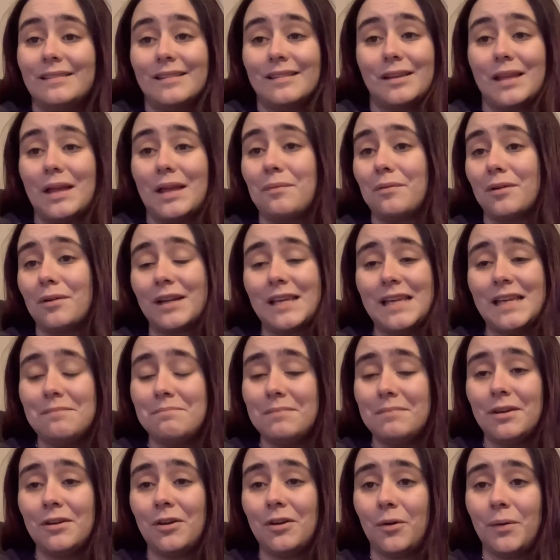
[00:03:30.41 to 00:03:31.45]
They work keep
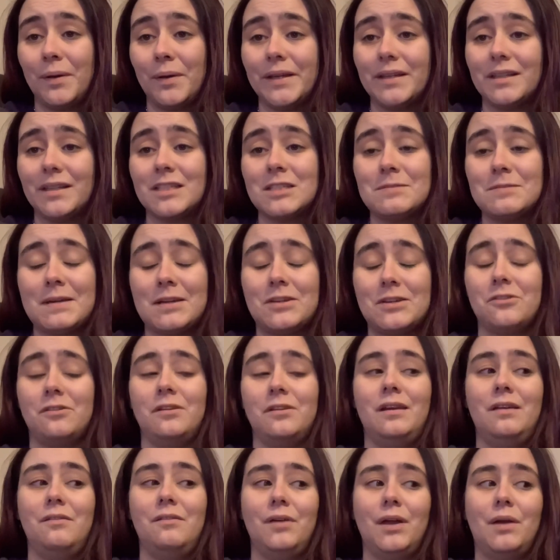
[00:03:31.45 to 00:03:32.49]
me going,
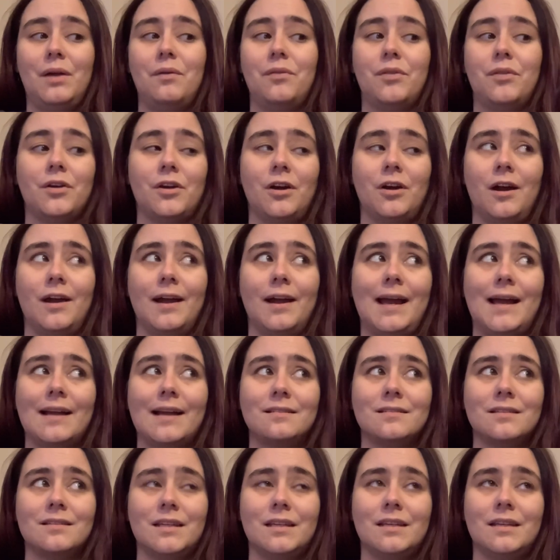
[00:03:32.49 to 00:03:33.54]
especially like with the car
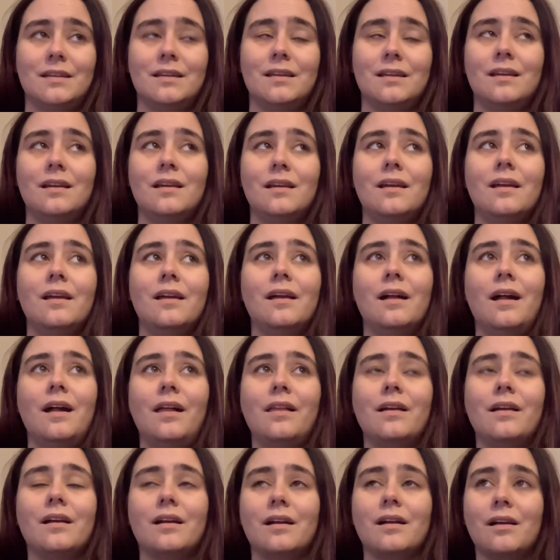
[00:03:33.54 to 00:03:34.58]
accident.
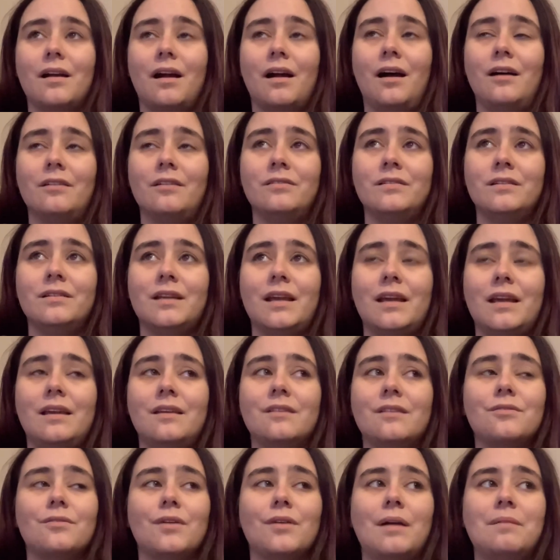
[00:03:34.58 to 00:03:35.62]
There are often
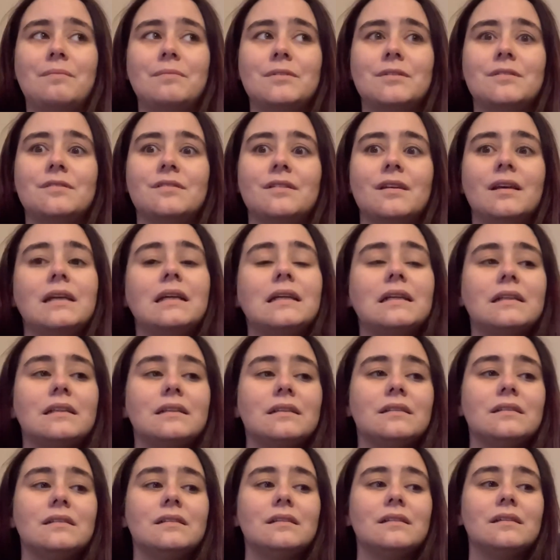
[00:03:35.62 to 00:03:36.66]
days where I'm just like,
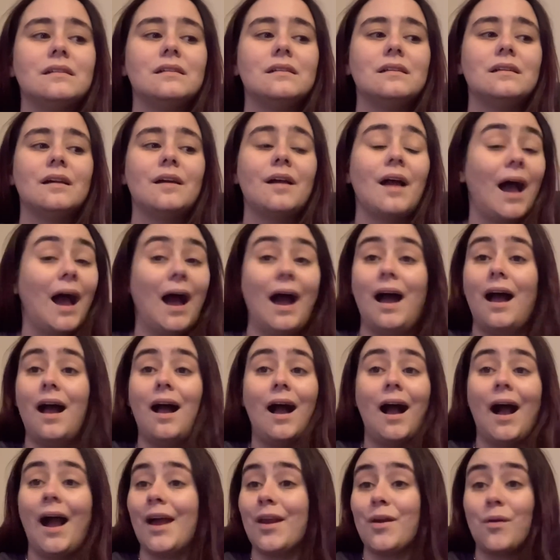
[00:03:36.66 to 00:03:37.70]

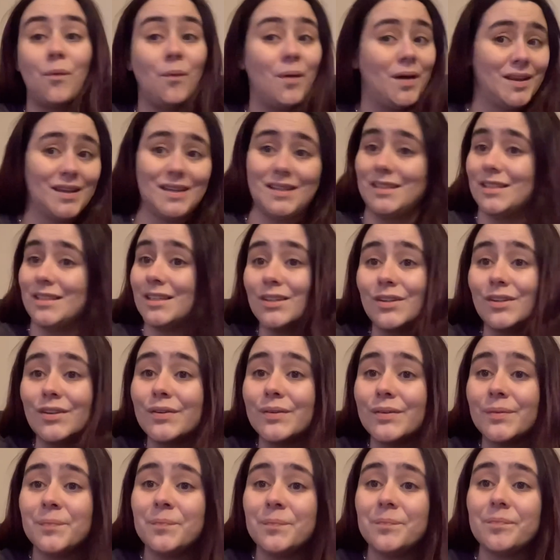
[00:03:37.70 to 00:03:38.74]
I don't want to
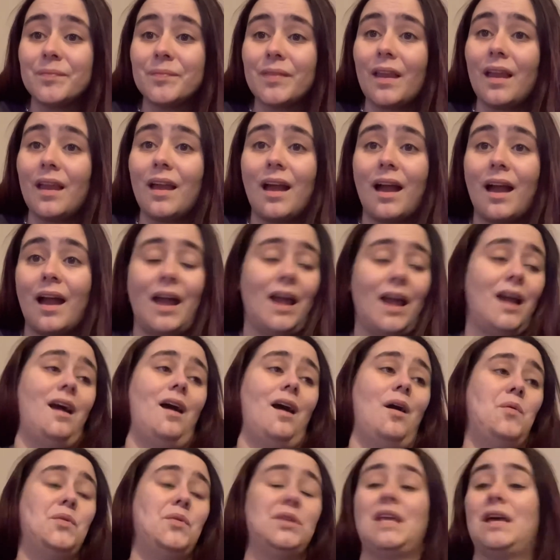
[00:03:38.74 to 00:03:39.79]
continue.
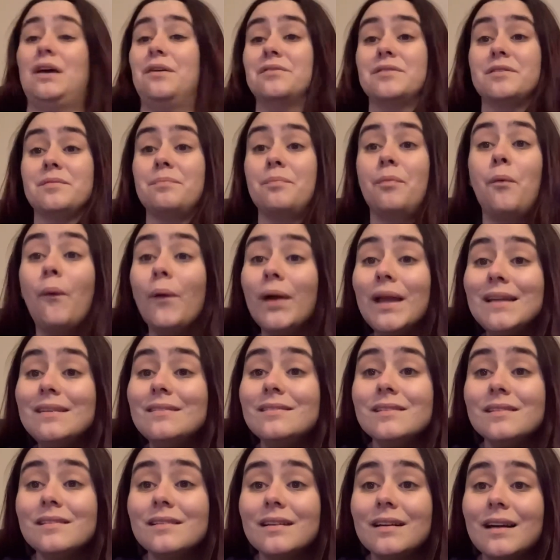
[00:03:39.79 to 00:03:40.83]
Uh, what the hell's the point?
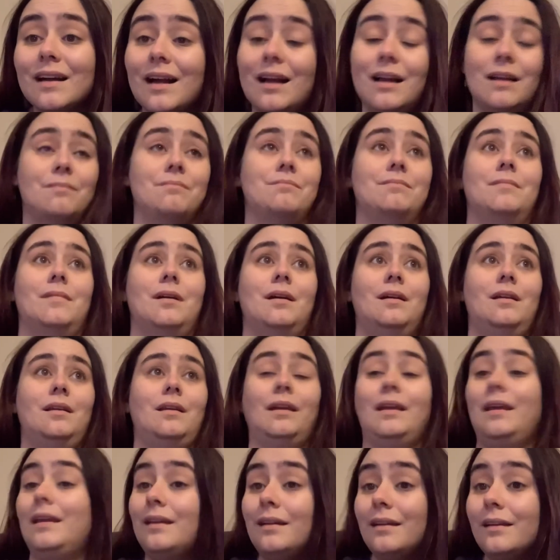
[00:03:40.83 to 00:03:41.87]
I'm not
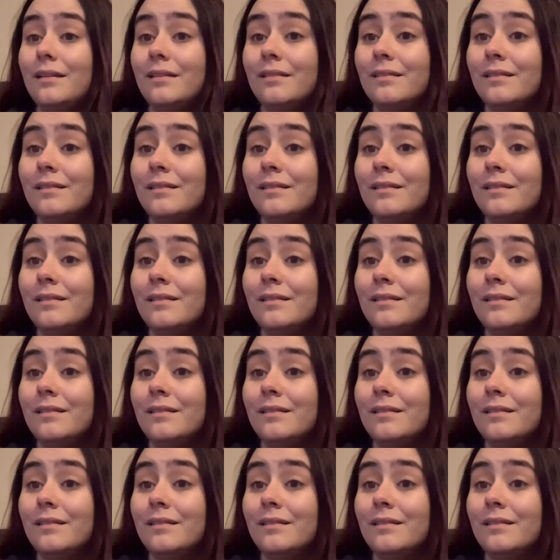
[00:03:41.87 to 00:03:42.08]
needed.